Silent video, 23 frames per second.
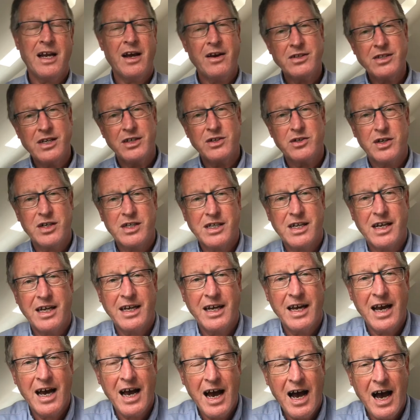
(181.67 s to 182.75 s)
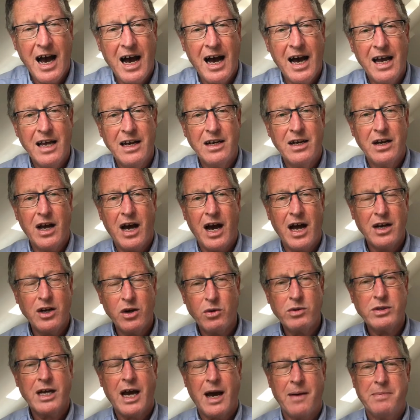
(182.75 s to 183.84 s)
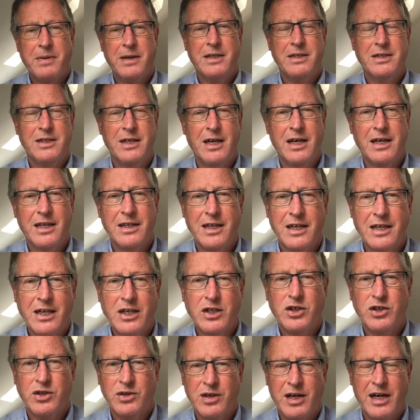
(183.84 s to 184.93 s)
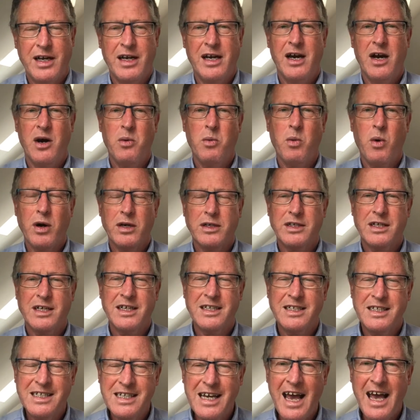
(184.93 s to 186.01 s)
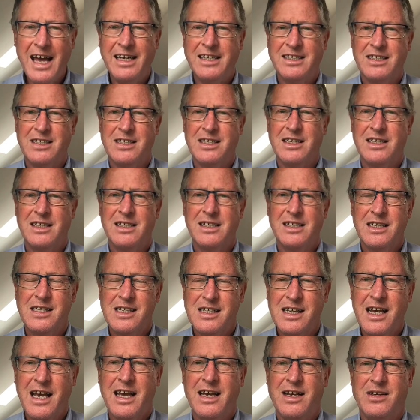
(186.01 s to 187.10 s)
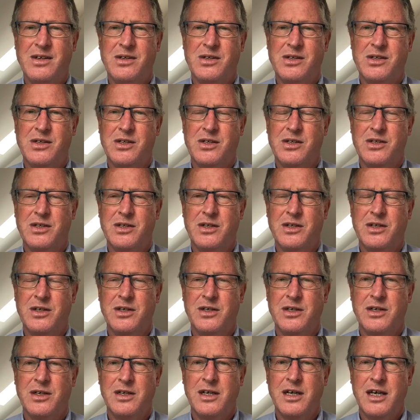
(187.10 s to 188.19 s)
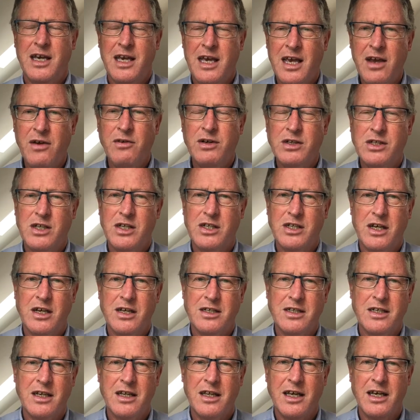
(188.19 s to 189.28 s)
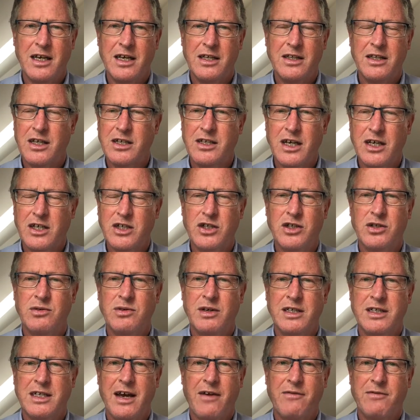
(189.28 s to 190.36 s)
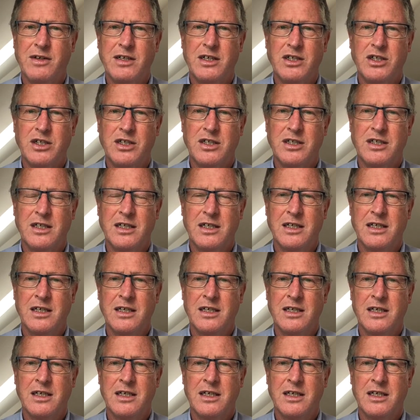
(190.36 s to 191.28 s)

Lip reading: Now, it's interesting. I looked up in the dictionary what content says. Here is the dictionary definition.